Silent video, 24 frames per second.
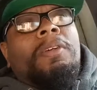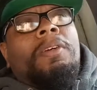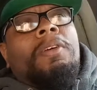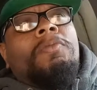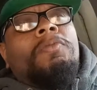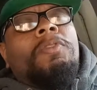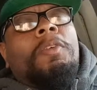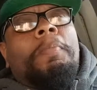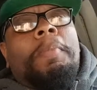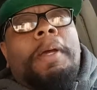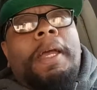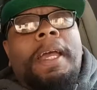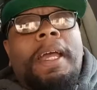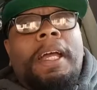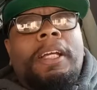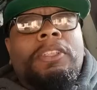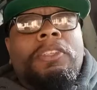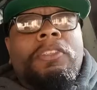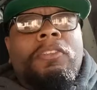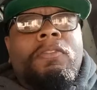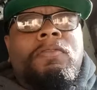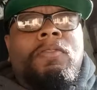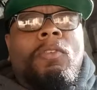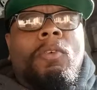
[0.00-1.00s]
will
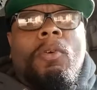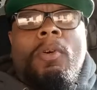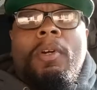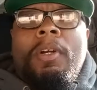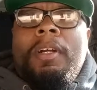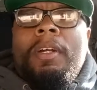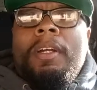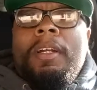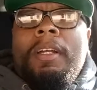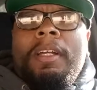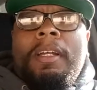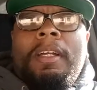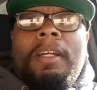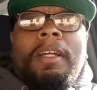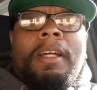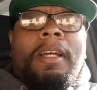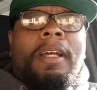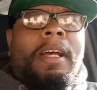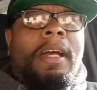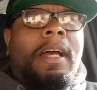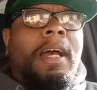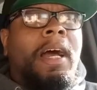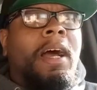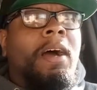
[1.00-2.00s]
pass you for,
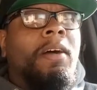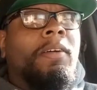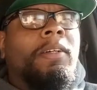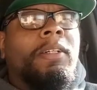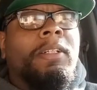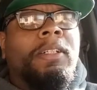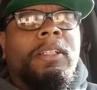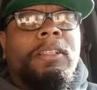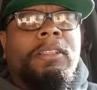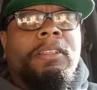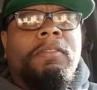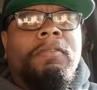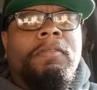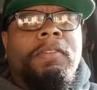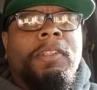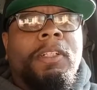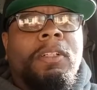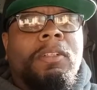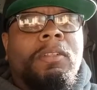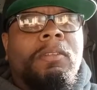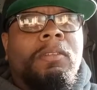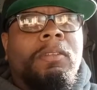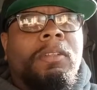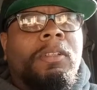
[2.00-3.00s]
how good your
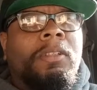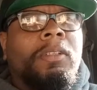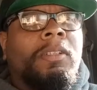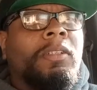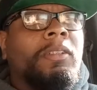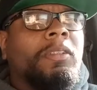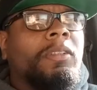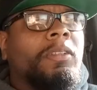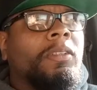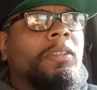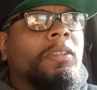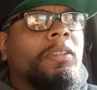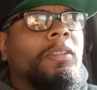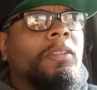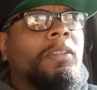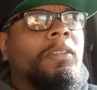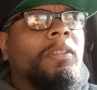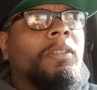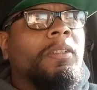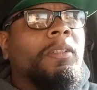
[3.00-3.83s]
vehicle looks,